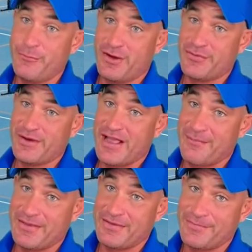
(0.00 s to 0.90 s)
Watch what
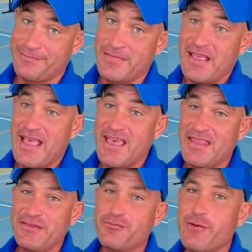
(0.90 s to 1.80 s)
happens.
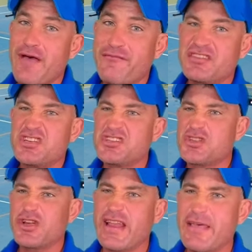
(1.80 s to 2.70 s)
And this ref is just
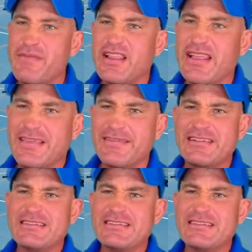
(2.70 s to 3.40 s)
looking at me like,